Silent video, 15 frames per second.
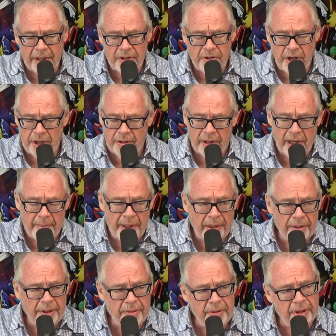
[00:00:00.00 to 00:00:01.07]
in general. I mean,
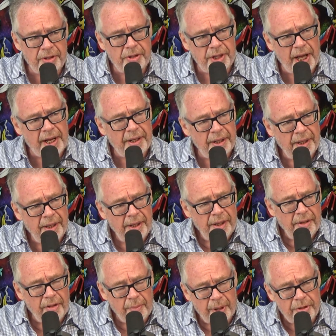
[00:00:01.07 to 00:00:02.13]
look at the Gazette,
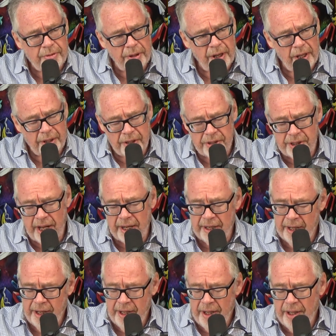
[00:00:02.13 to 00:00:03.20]
the Montreal Gazette.
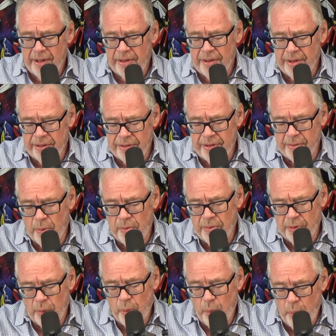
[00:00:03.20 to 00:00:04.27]

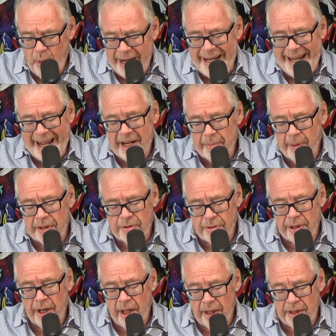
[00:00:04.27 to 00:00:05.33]
The weekend
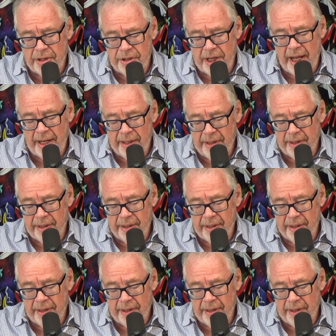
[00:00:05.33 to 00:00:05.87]
Montreal Gazette,